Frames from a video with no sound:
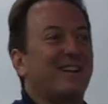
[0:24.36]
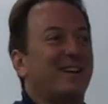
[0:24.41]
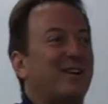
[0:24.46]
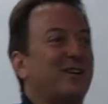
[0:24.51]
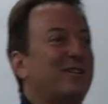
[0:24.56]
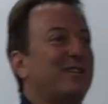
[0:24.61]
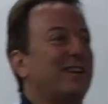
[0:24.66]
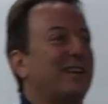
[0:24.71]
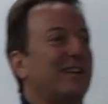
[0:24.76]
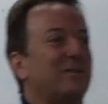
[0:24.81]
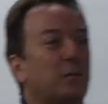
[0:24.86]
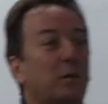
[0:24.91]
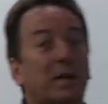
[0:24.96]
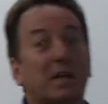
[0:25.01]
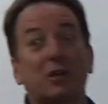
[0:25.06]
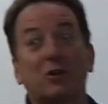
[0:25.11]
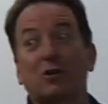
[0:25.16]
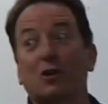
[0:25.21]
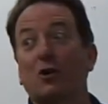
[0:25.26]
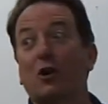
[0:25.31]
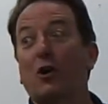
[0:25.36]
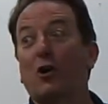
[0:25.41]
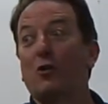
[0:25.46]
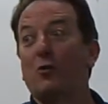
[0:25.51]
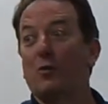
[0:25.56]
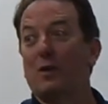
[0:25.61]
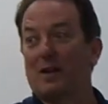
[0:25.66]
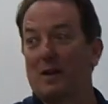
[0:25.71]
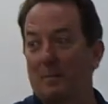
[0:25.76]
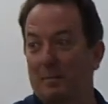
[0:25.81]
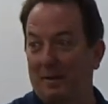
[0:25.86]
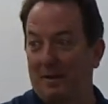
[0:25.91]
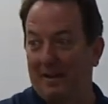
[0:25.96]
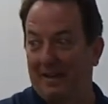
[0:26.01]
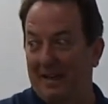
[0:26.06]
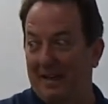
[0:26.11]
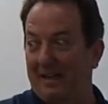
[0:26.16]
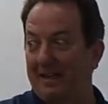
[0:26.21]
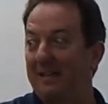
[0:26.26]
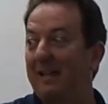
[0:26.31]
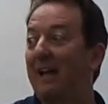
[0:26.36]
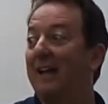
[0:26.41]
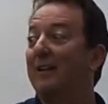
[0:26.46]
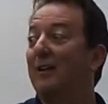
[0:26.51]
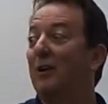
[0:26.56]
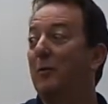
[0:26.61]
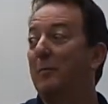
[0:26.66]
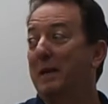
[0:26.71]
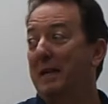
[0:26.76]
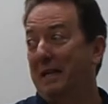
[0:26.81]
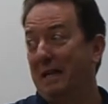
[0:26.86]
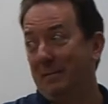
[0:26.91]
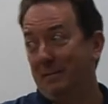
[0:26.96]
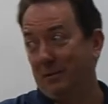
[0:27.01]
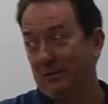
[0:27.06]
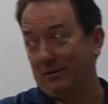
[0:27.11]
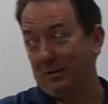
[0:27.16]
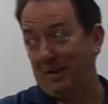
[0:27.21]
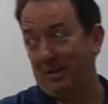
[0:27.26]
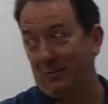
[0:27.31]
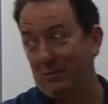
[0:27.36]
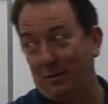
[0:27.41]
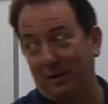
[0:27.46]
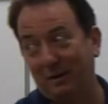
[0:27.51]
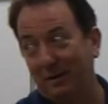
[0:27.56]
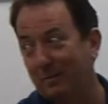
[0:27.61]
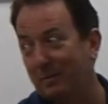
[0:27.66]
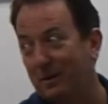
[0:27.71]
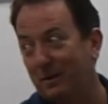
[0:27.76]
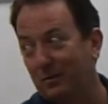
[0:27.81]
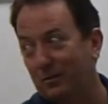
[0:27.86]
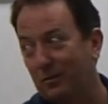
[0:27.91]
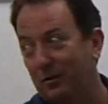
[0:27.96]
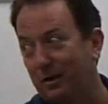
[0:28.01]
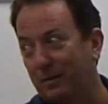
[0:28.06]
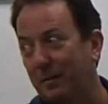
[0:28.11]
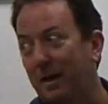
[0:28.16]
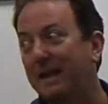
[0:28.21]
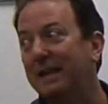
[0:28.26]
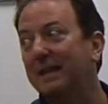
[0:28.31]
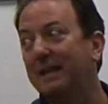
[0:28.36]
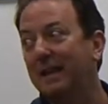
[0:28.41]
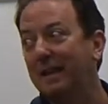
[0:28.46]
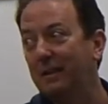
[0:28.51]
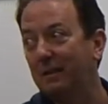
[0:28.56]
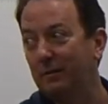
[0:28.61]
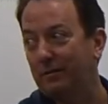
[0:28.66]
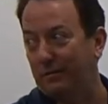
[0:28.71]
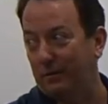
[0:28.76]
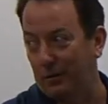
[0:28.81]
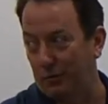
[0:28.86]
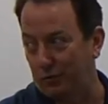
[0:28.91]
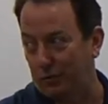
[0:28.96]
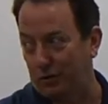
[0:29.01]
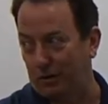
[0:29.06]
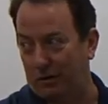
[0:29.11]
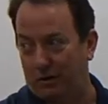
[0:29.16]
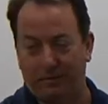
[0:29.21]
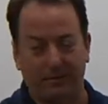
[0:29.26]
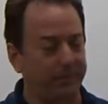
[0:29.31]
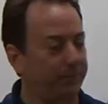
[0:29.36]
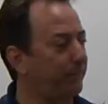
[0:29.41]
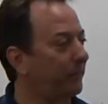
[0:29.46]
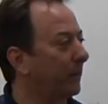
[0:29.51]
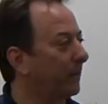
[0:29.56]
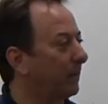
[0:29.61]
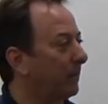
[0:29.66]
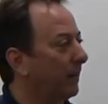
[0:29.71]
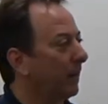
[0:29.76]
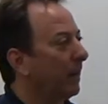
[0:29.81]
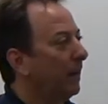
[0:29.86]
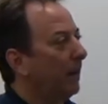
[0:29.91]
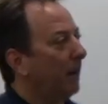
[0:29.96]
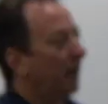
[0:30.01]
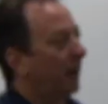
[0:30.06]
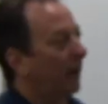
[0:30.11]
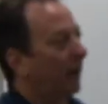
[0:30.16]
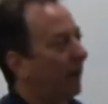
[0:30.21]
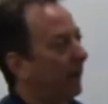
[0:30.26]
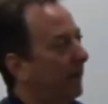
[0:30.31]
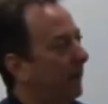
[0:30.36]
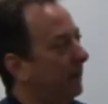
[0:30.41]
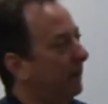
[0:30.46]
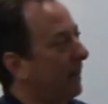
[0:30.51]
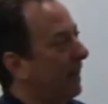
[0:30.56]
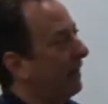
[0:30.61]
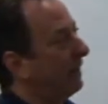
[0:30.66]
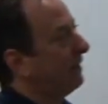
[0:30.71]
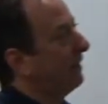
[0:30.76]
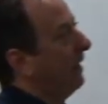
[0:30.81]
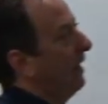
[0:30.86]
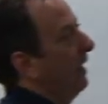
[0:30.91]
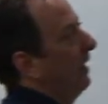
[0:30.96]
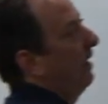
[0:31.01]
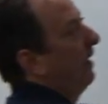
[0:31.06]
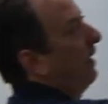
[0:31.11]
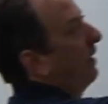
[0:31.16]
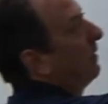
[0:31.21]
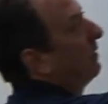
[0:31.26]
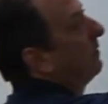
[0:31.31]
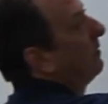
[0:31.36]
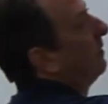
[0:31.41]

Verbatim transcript: the good thing is we control Wikipedia. I know my neighbors. I don't want them controlling my legal future. And then last, editing.